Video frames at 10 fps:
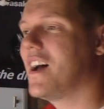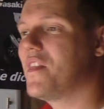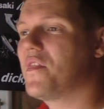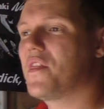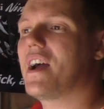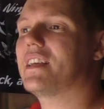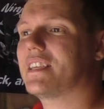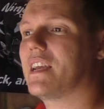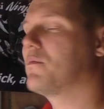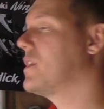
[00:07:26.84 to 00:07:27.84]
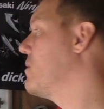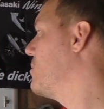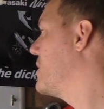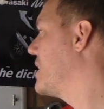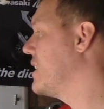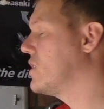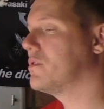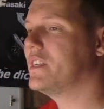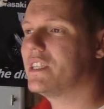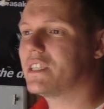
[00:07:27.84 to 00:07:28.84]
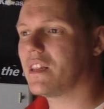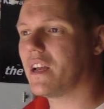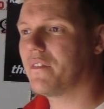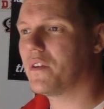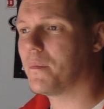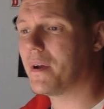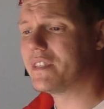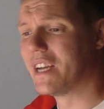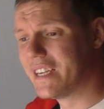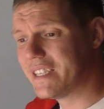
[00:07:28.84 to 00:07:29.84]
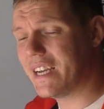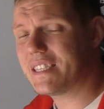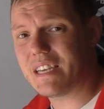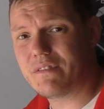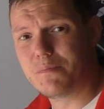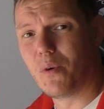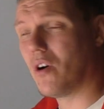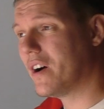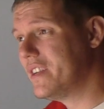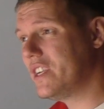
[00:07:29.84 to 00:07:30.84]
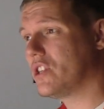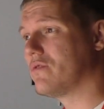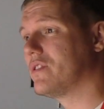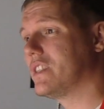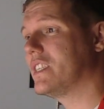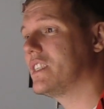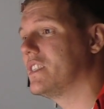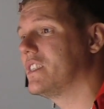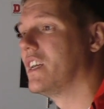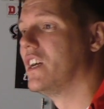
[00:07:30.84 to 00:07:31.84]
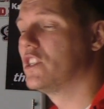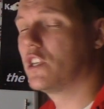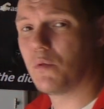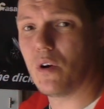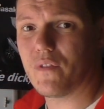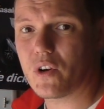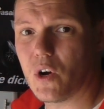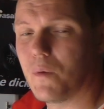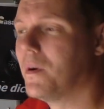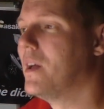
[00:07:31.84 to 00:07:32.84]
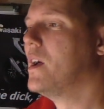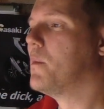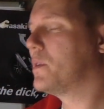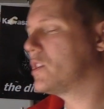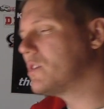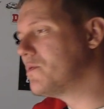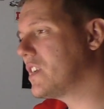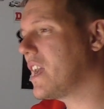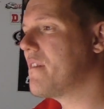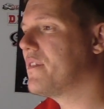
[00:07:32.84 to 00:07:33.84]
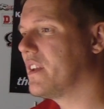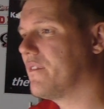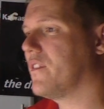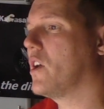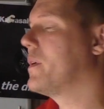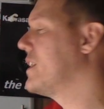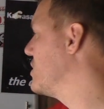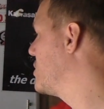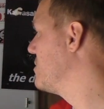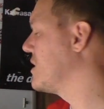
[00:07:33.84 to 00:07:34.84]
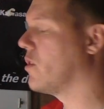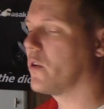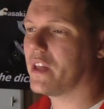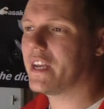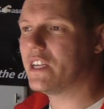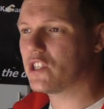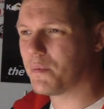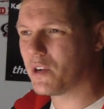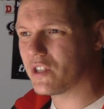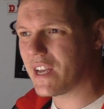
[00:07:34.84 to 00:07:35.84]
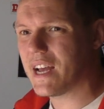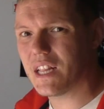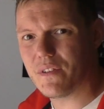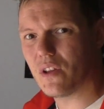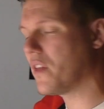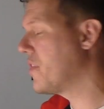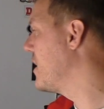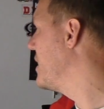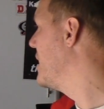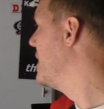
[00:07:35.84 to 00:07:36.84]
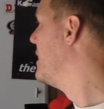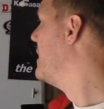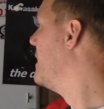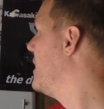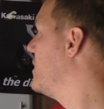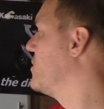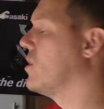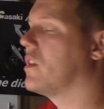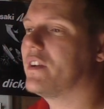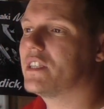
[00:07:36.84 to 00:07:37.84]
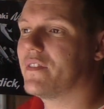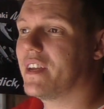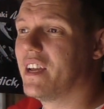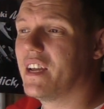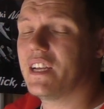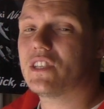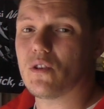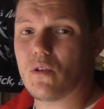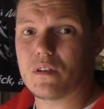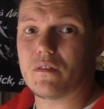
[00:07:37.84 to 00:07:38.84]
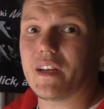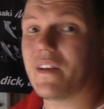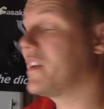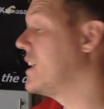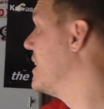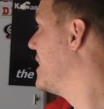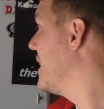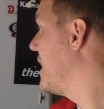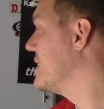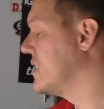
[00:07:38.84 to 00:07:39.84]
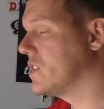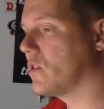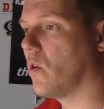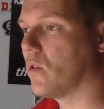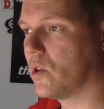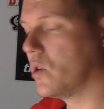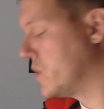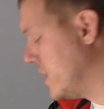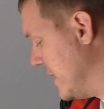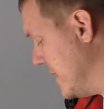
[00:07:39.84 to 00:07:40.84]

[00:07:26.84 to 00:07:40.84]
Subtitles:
And that's how they work. It increases the life of your bearings. Yes, there is more initial resistance to overcome, but as soon as you get everything flowing, and as soon as that oil heats up and goes a hell of a lot thinner and all the rest of it, it's all gravy and it's all good.